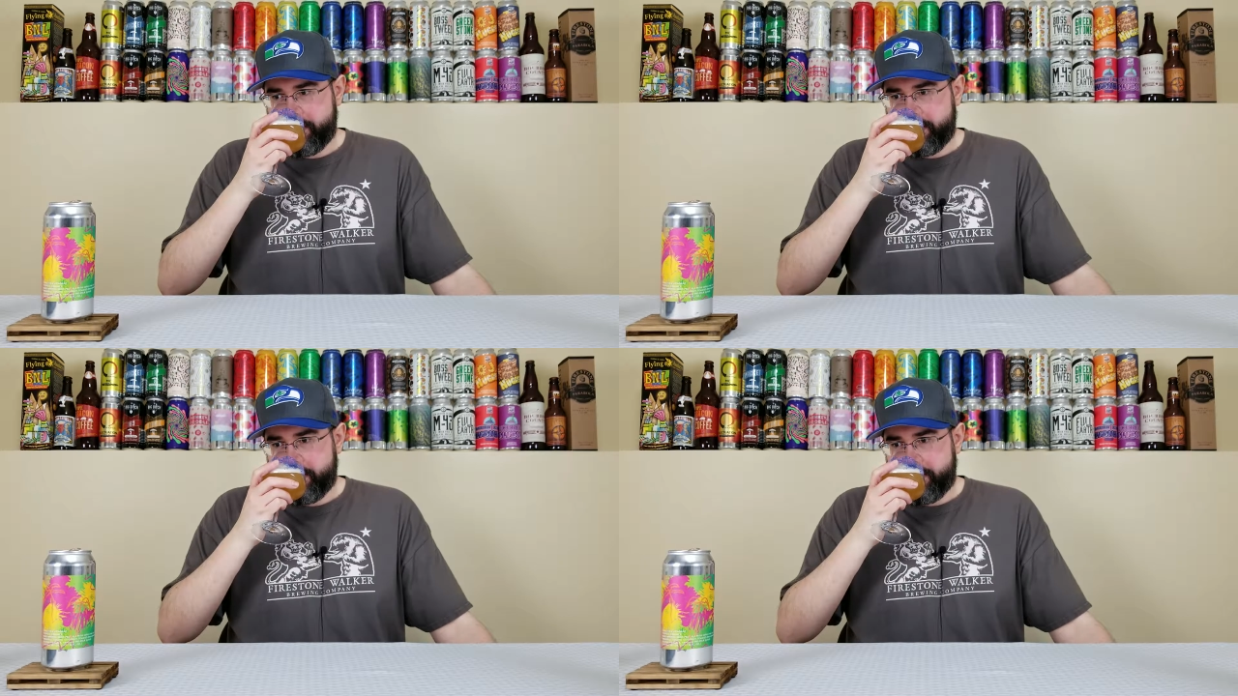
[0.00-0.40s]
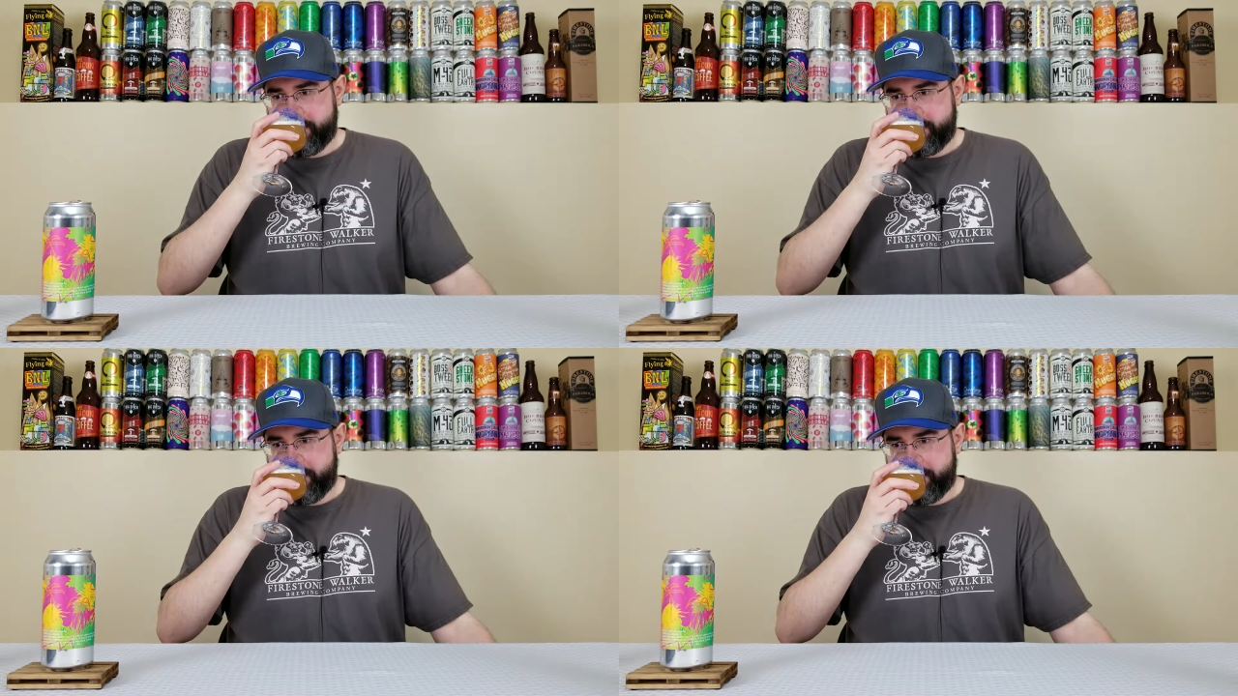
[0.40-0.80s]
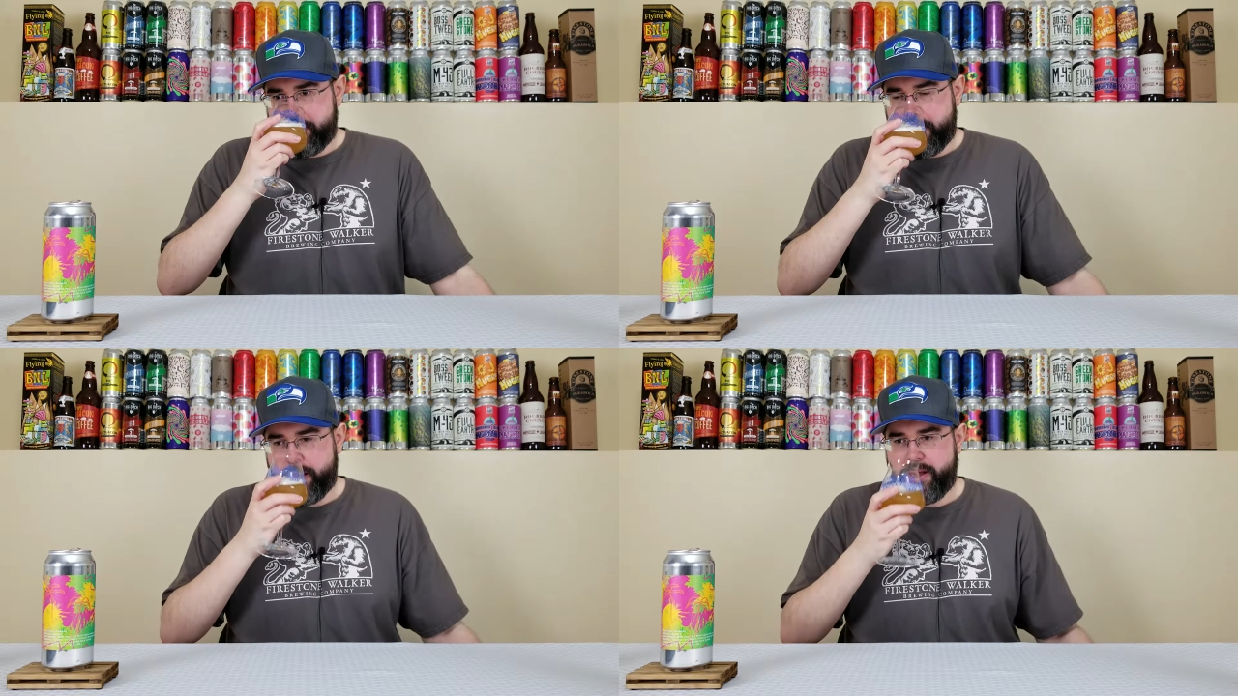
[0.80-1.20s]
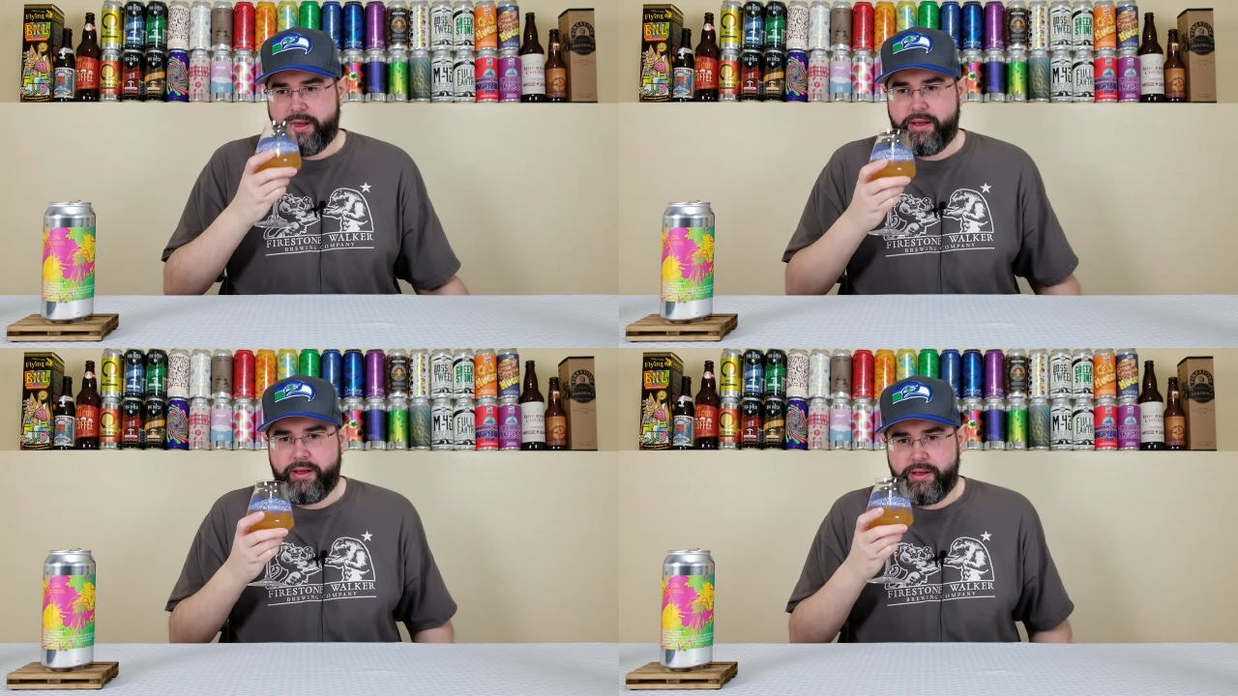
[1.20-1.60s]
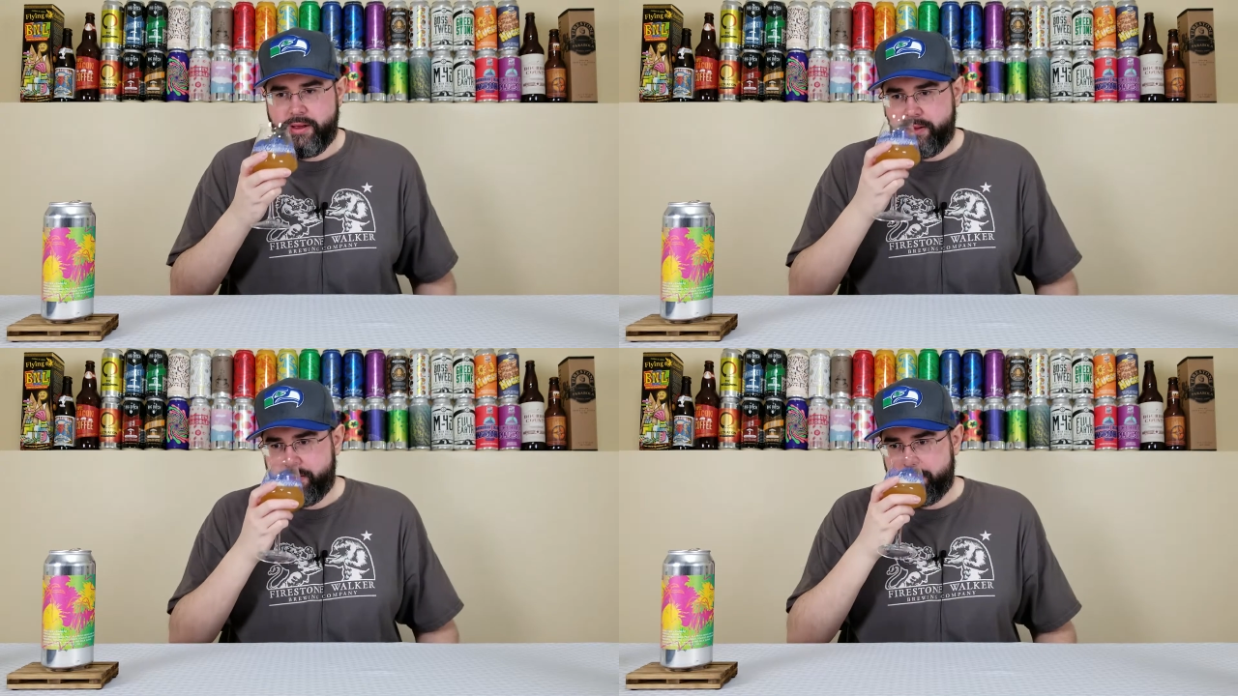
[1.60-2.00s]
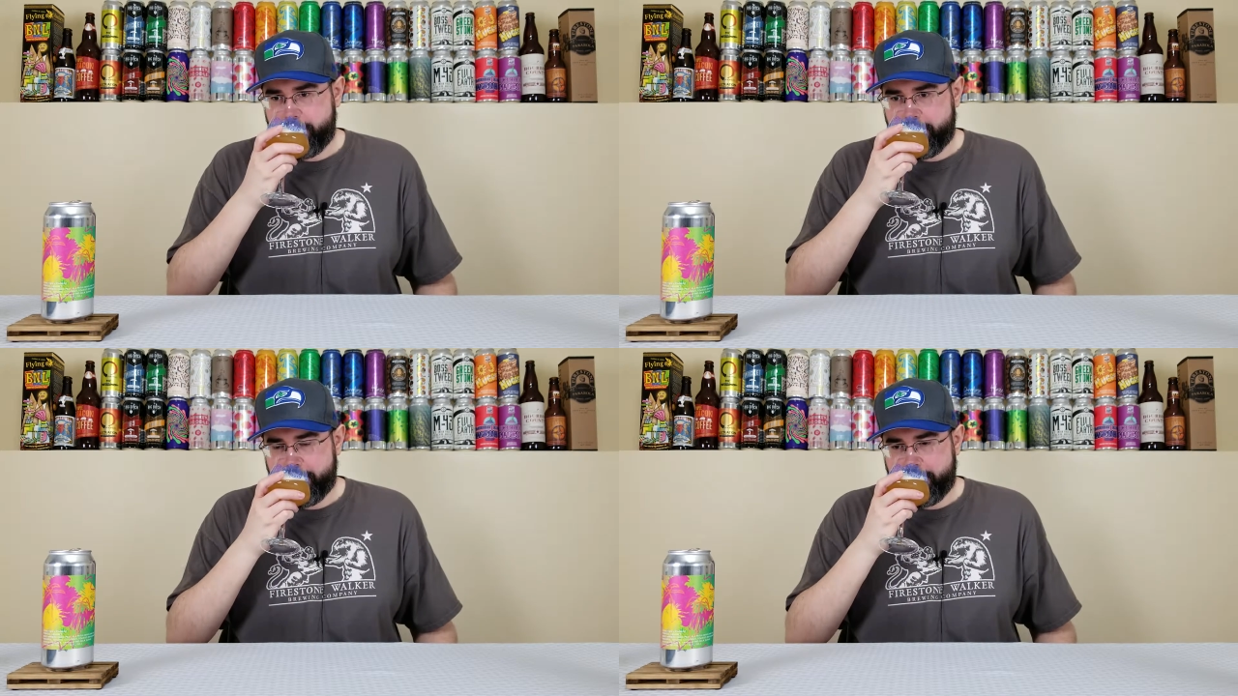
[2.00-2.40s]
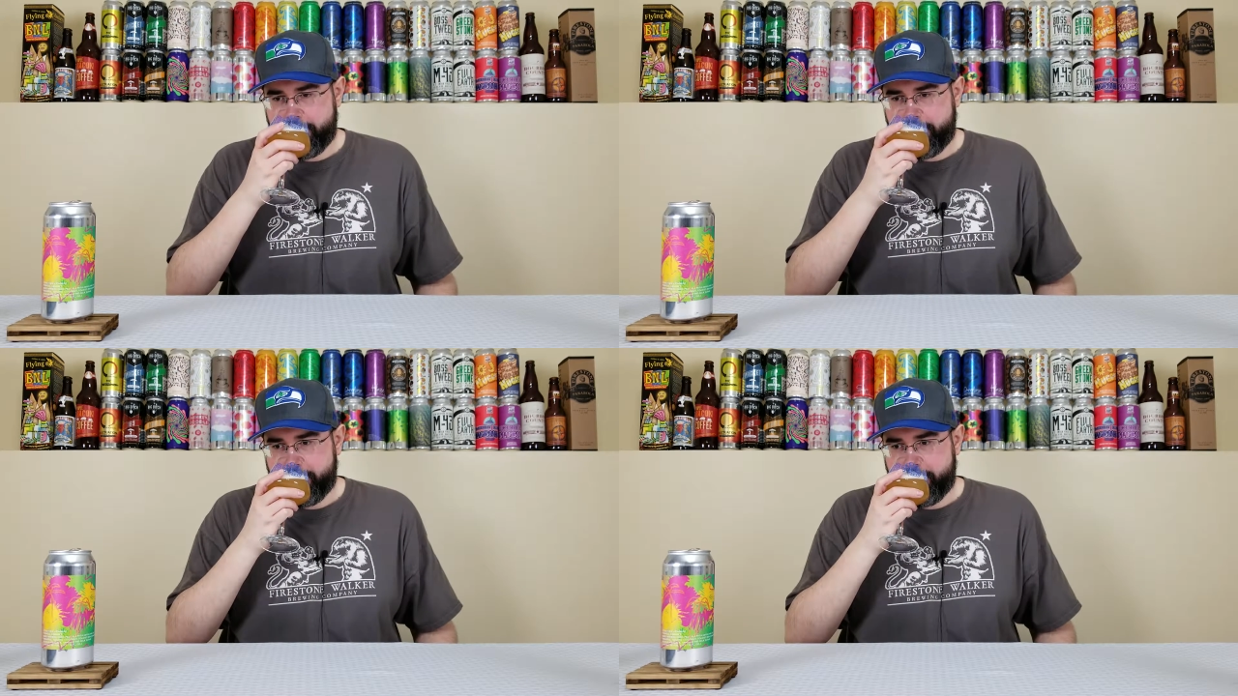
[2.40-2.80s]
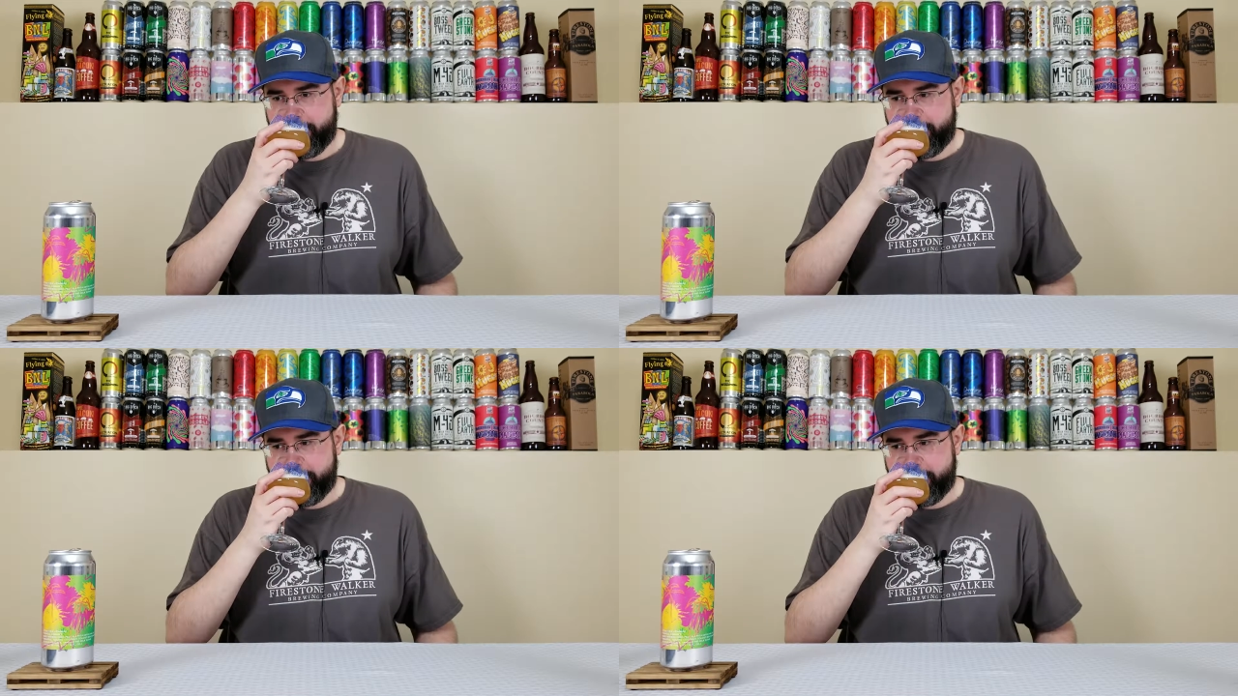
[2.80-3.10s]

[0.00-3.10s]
No one is speaking in this clip.